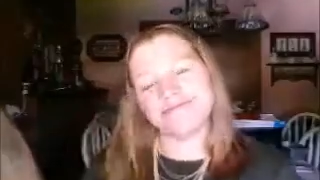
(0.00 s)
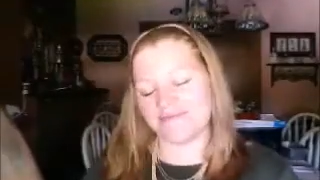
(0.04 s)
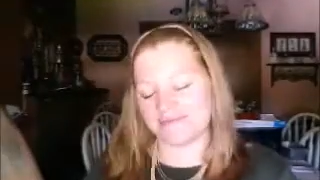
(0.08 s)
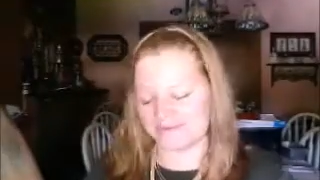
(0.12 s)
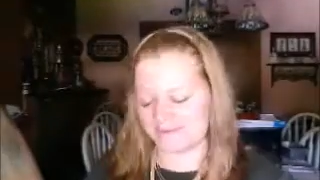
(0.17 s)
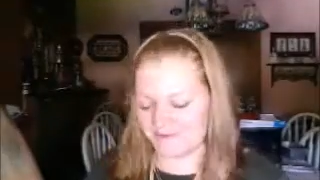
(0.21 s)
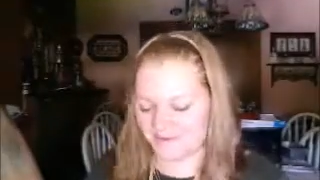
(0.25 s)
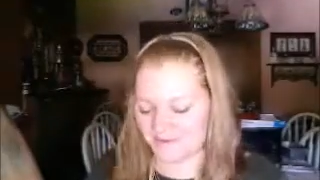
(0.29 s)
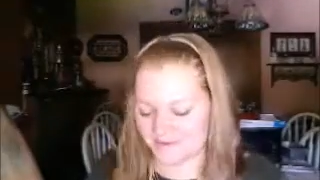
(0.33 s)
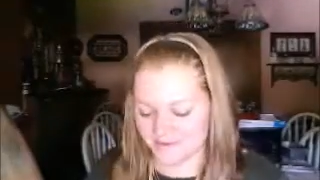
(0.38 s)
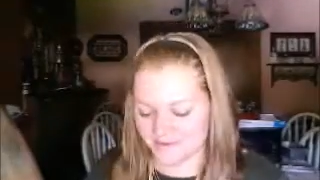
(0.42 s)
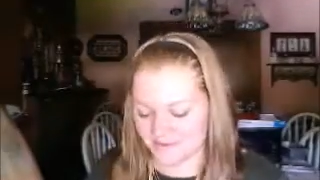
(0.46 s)
I
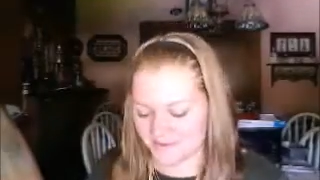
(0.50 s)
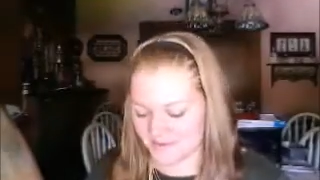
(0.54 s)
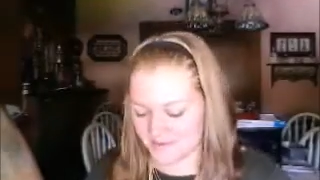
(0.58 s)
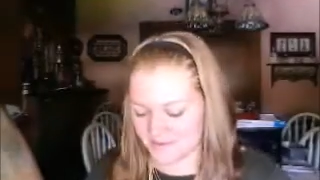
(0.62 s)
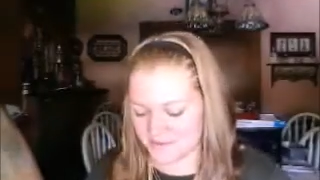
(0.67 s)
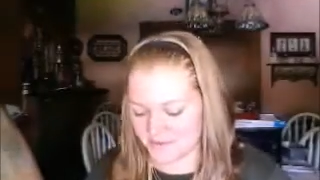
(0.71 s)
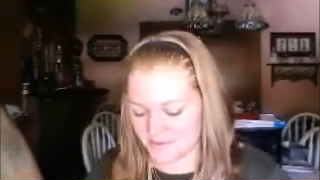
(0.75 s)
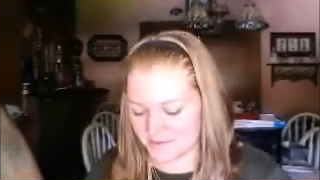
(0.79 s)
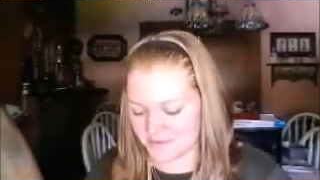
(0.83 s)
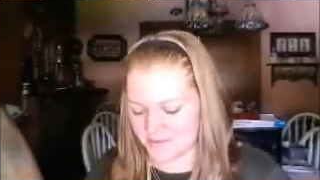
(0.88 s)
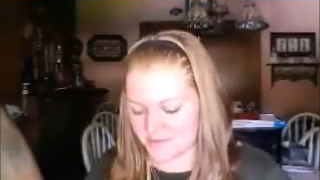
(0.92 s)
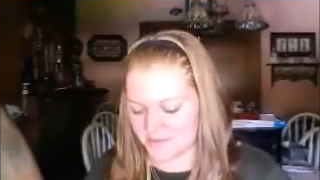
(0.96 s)
hope you're all
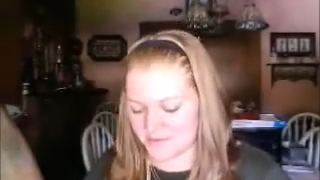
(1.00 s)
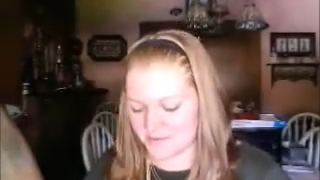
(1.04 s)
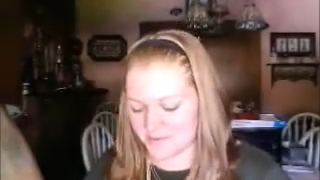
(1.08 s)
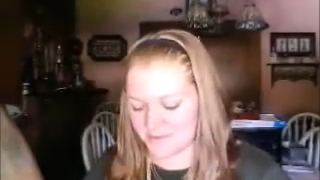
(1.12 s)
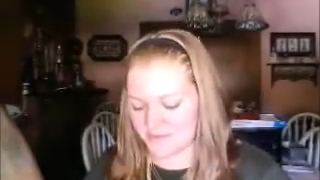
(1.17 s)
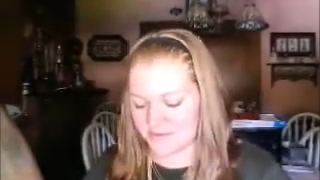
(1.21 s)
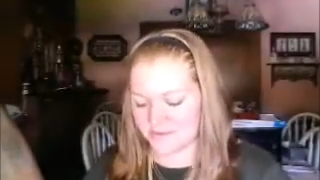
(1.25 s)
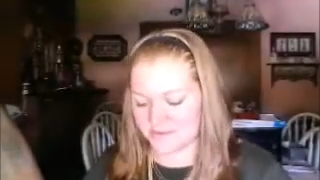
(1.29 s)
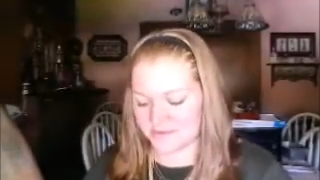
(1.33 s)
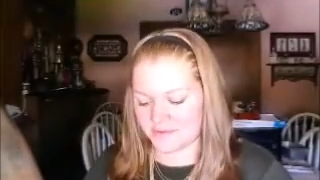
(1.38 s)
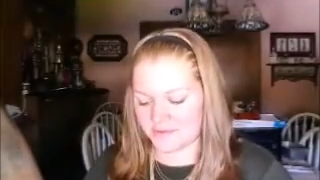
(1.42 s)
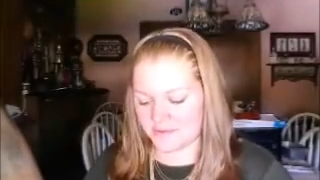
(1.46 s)
doing
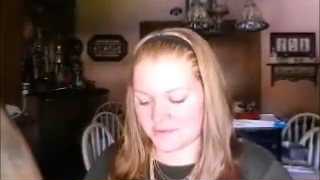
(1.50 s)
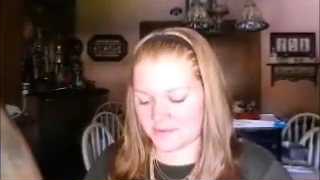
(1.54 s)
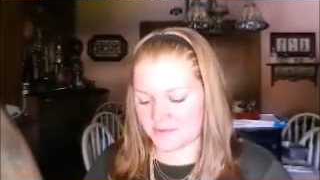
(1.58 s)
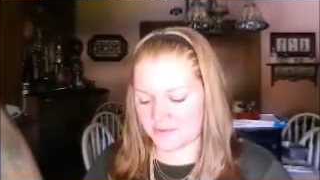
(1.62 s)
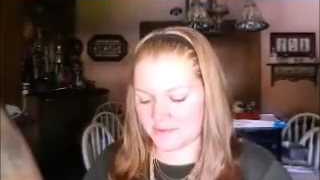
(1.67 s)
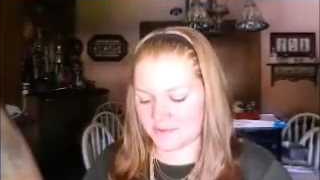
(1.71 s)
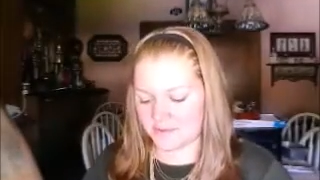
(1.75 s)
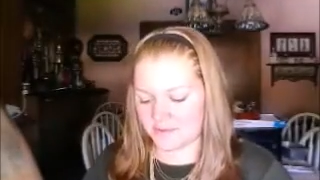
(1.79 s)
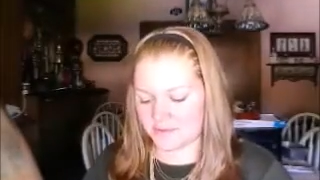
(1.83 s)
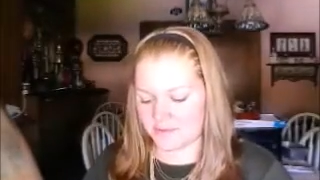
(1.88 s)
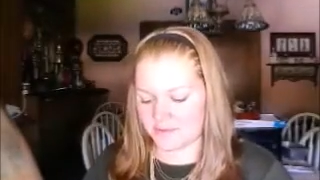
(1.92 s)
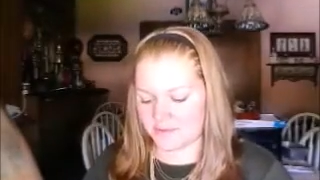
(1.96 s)
well.
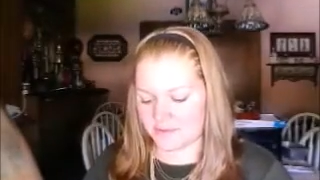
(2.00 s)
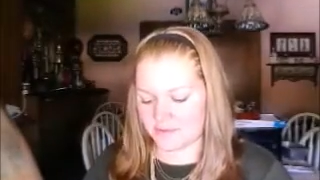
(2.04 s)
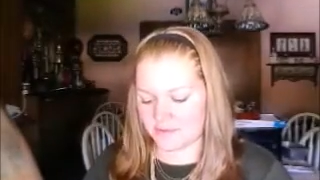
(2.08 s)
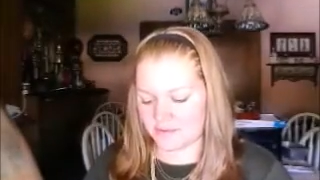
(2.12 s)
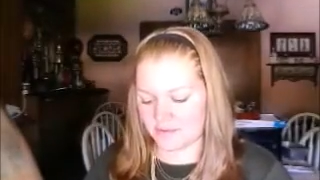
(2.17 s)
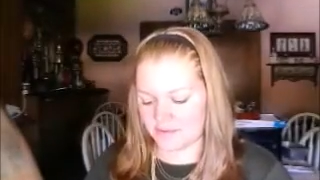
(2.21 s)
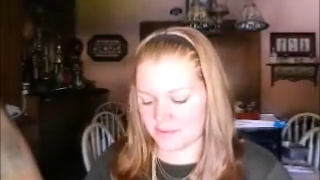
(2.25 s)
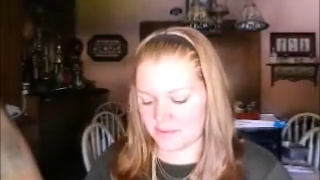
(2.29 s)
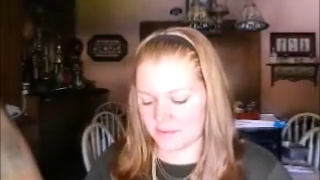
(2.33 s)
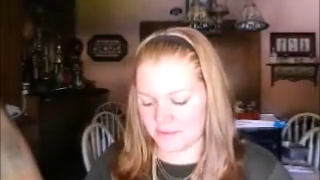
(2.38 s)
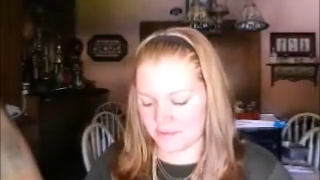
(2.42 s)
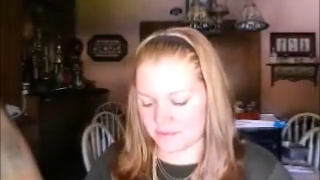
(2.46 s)
We're just going to
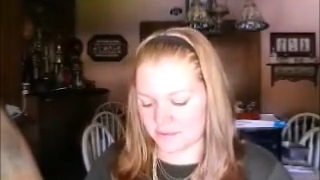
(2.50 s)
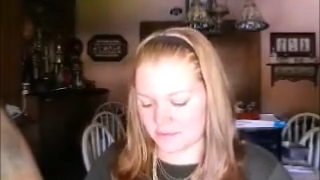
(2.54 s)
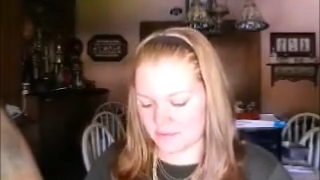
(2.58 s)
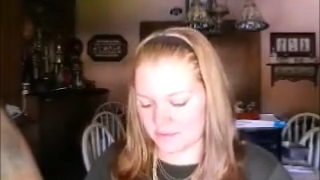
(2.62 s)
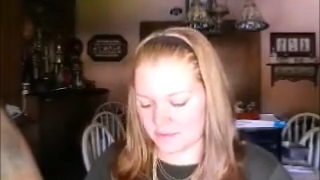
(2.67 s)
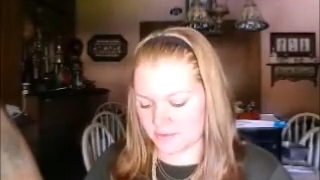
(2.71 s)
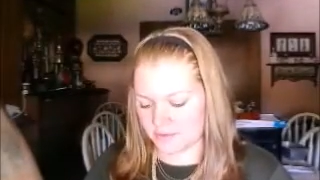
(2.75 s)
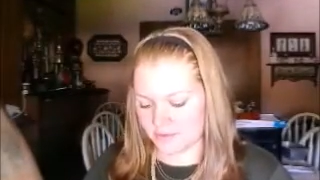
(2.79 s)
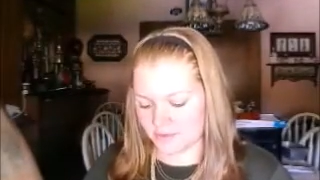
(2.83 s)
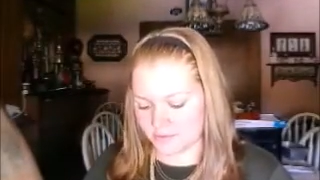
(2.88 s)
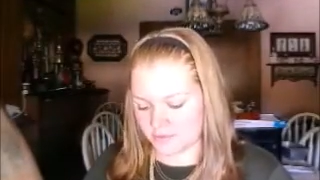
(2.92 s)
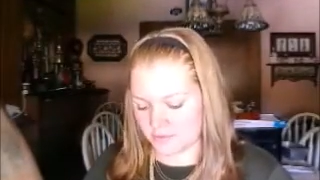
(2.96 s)
get straight
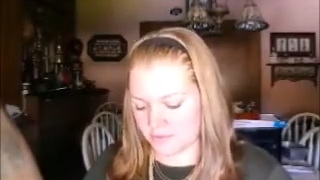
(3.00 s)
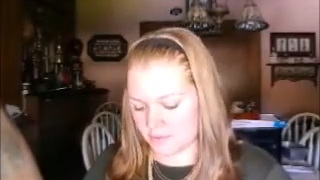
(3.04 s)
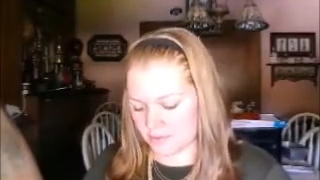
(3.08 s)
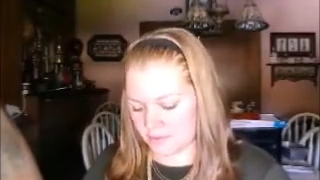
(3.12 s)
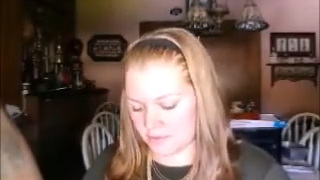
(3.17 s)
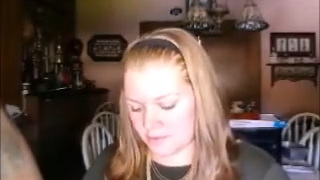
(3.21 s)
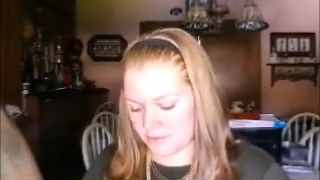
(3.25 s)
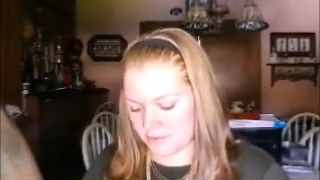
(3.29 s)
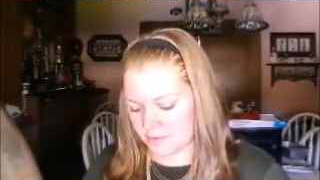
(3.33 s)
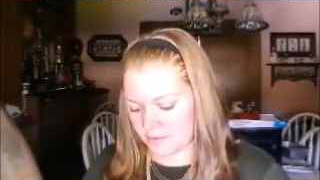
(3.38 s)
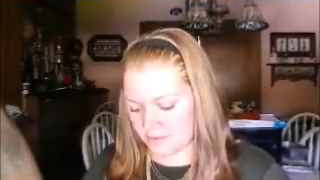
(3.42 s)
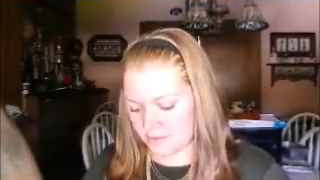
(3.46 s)
into this,